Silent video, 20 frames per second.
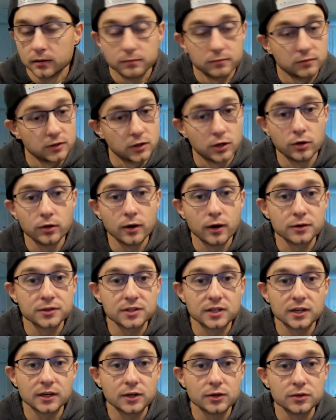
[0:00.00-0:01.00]

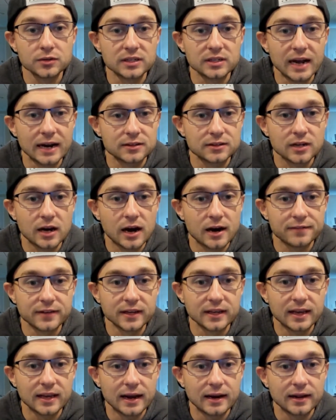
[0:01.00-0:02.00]
kudos to Kuznetsov
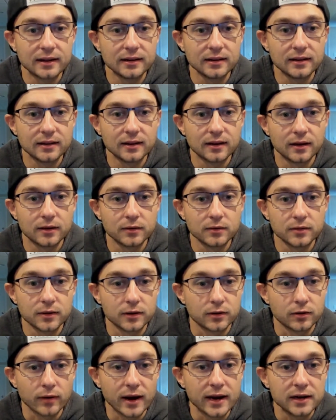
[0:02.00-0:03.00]
in getting, you know,
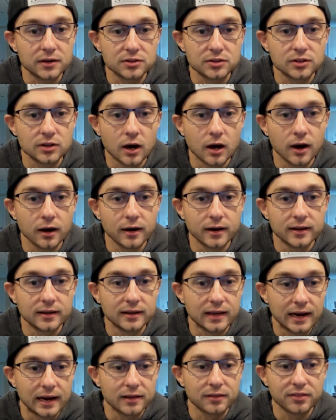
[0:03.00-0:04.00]
the great start and
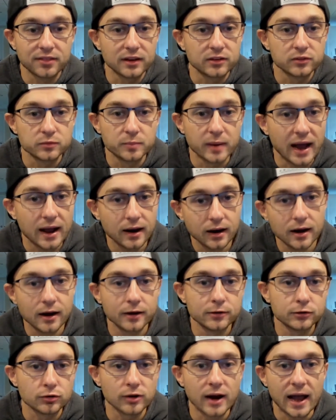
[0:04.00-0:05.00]
getting things back
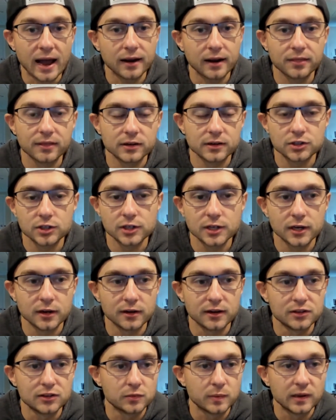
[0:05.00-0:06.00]
on track this year.
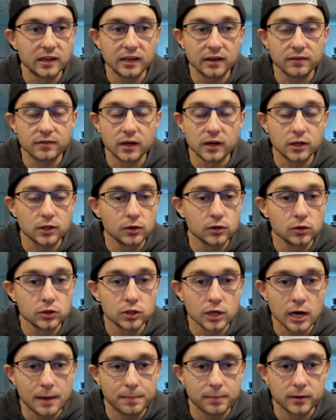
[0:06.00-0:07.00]
He's been given a
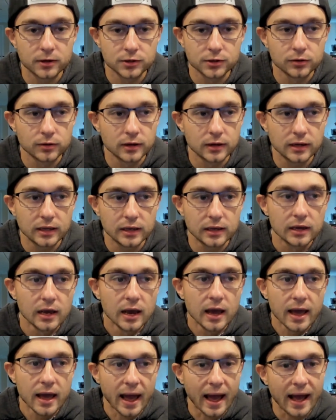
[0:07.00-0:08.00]
huge opportunity
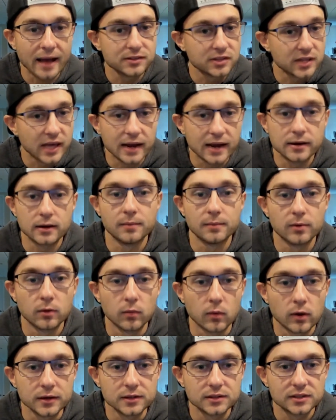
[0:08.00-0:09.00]
as that number
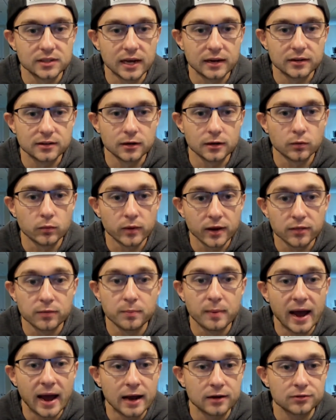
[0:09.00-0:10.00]
one center with
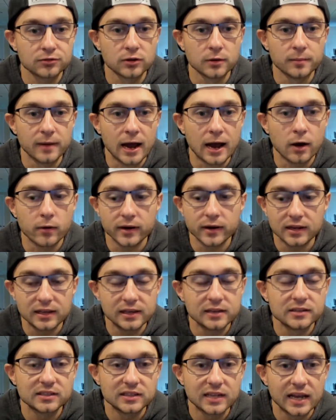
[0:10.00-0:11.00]
Backstrom out, and
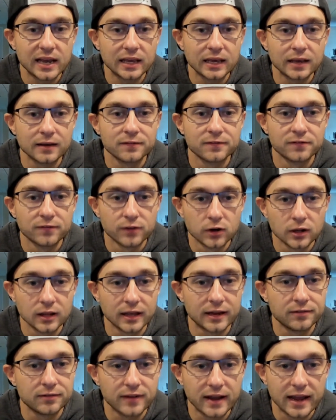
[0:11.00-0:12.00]
he is taking full
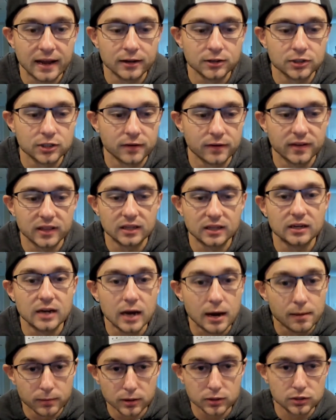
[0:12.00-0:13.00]
advantage of it. The
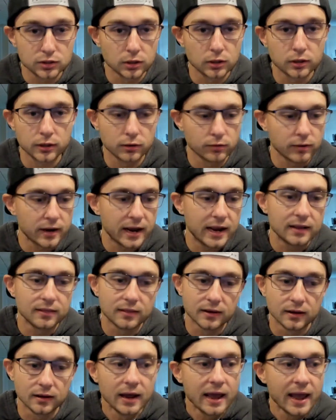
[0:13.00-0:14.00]
numbers look great.
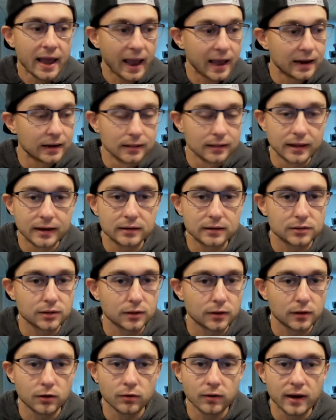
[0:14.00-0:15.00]
The analytics
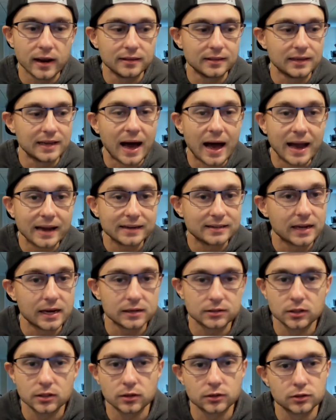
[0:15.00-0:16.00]
look great. The eye
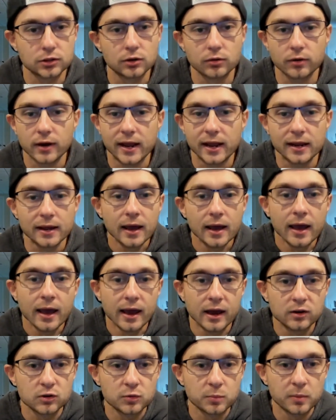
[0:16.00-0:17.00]
test looks great.
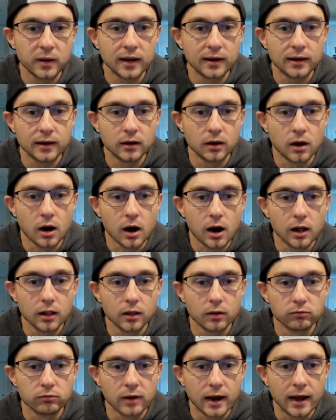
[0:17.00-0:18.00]
It's been an
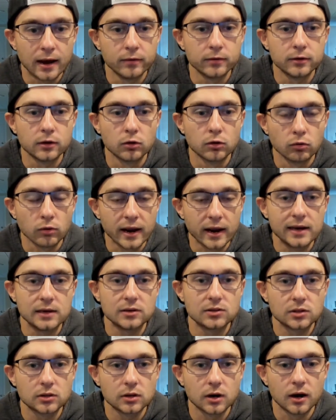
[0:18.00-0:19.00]
all-around great
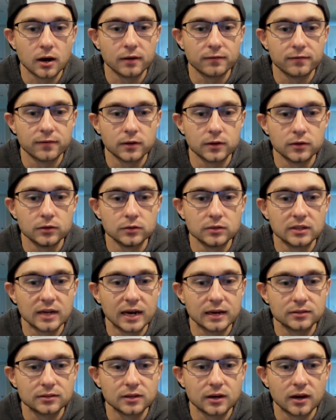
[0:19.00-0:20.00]
start for
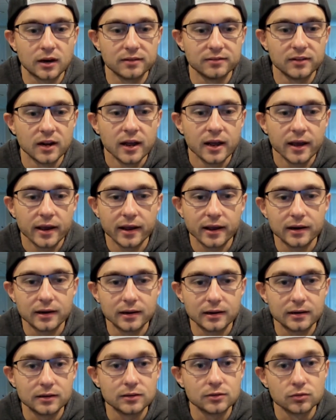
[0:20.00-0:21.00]
Kuznetsov, and
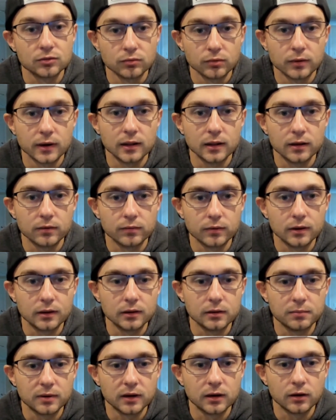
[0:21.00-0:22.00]
it has really,
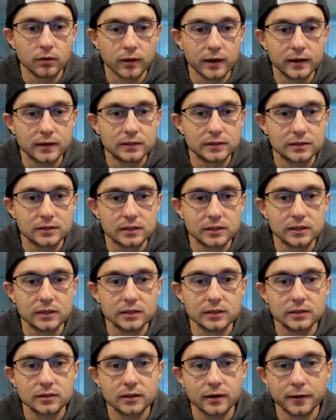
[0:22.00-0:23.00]
really been great to
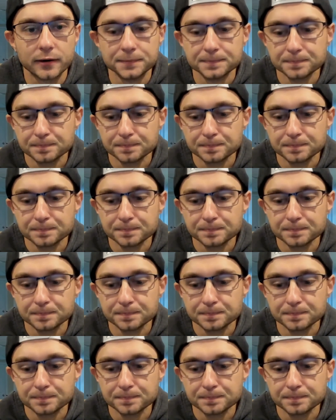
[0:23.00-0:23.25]
see. So